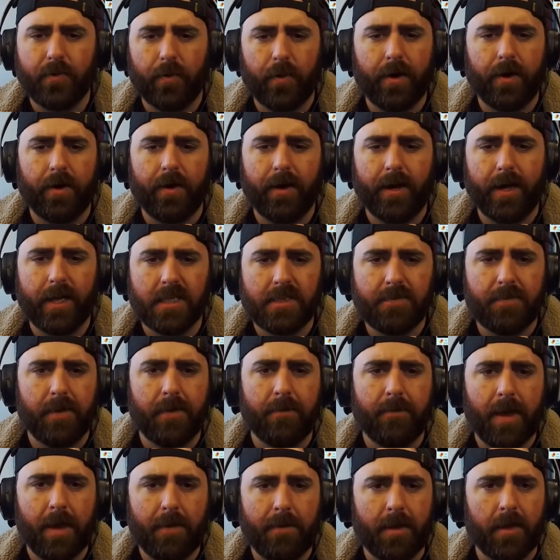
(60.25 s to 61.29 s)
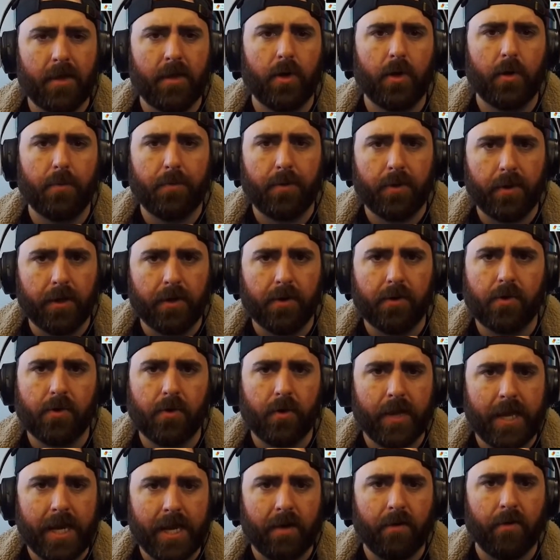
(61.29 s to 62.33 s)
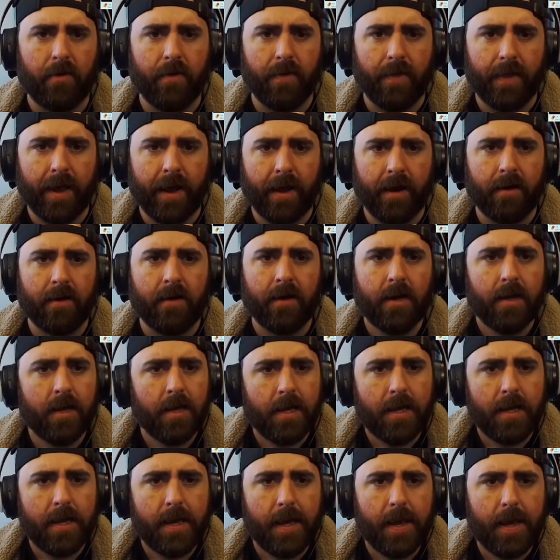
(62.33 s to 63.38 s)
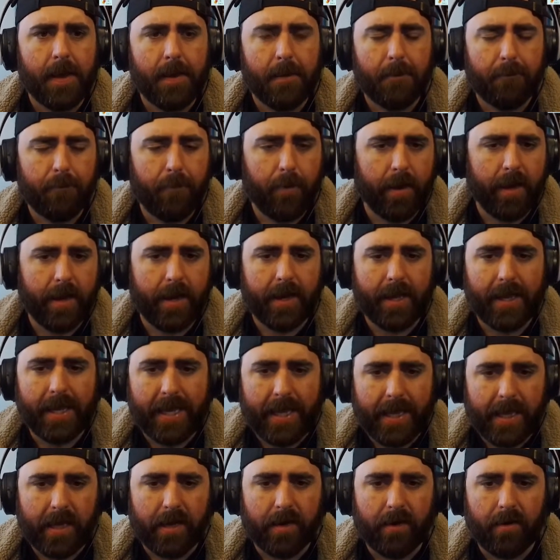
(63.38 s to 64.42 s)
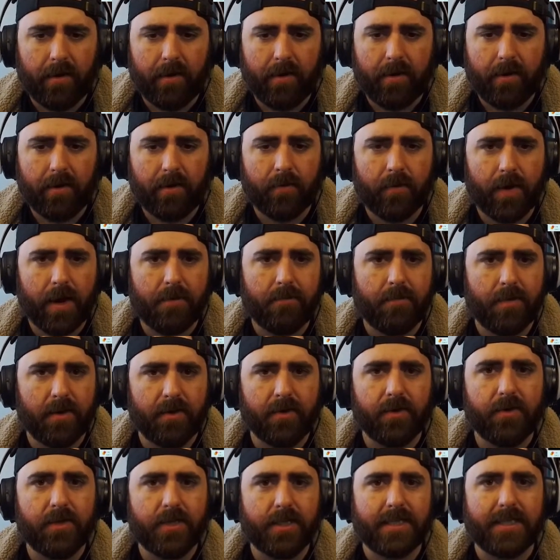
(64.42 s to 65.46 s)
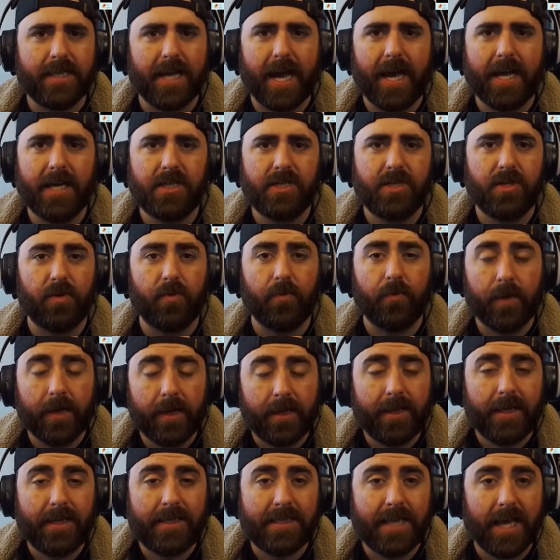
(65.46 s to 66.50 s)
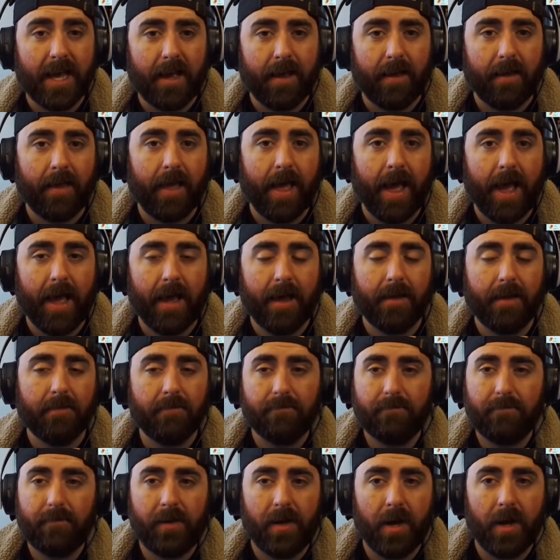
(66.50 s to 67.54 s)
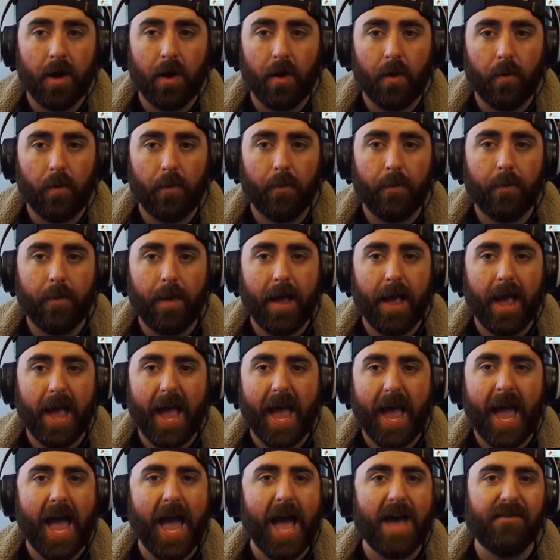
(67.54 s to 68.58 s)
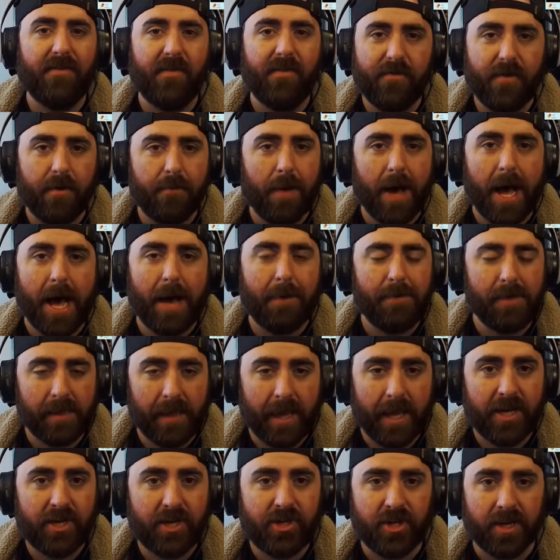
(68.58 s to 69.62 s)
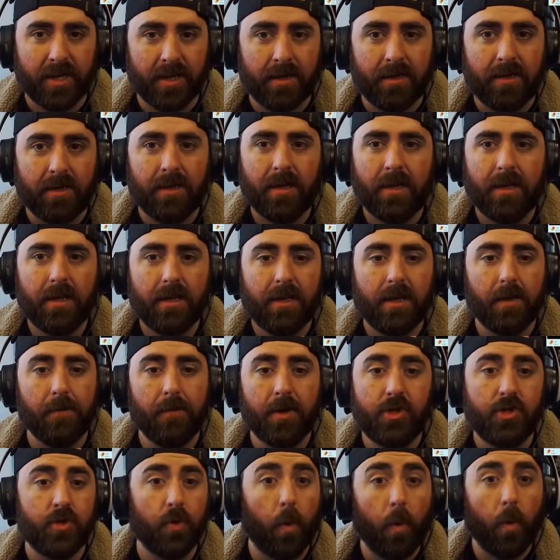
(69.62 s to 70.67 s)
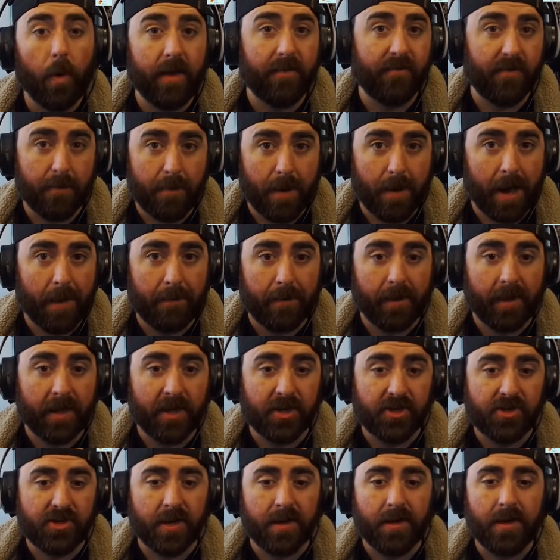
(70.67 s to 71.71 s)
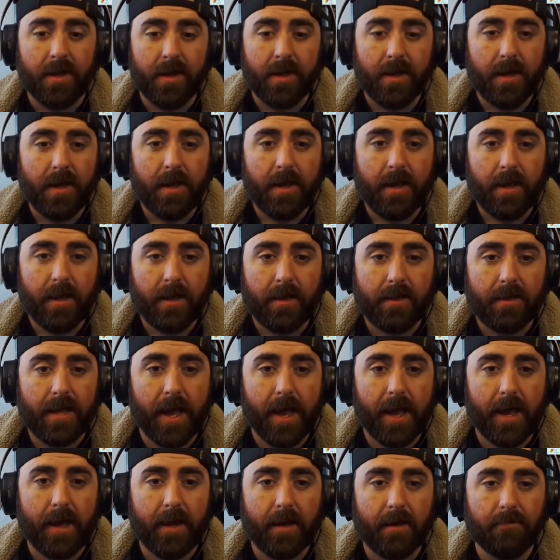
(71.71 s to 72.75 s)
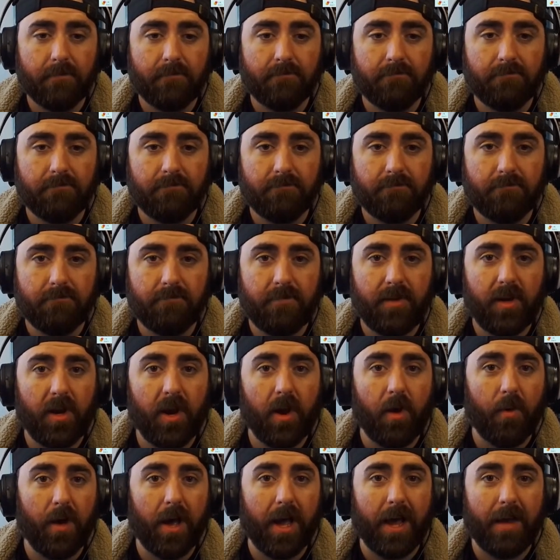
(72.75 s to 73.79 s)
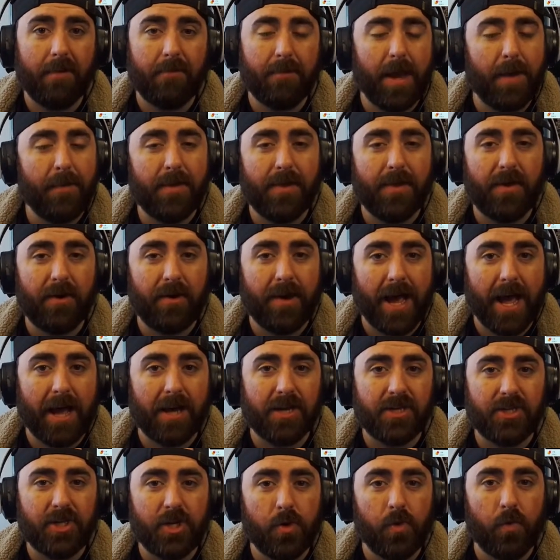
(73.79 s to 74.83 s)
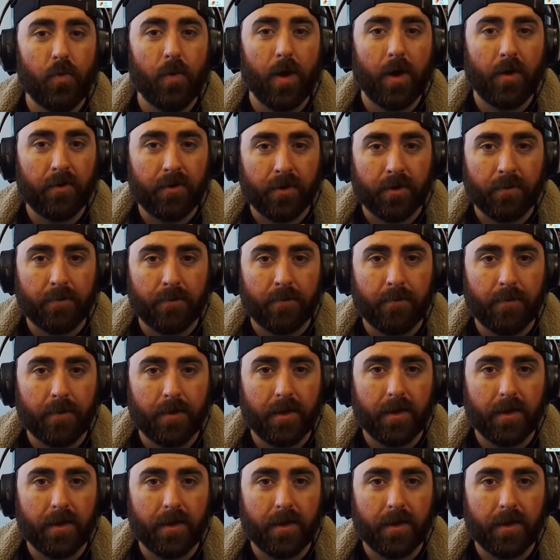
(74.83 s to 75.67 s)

where it's been maybe a little political here or there. But here, Greg Miller decides to really tell, half of a population, the majority of a population, that, you know what, maybe they're not too welcome,